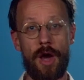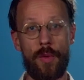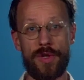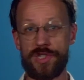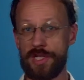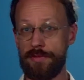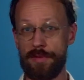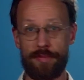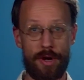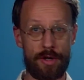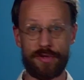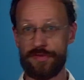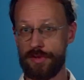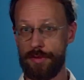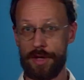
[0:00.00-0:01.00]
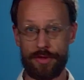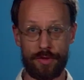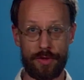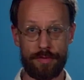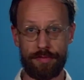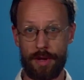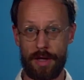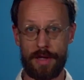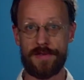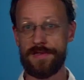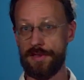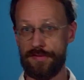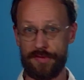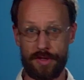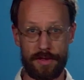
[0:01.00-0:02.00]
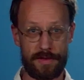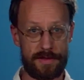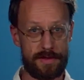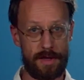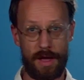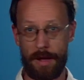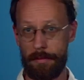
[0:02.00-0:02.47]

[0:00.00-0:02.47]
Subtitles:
which can be borrowed from other policy fields.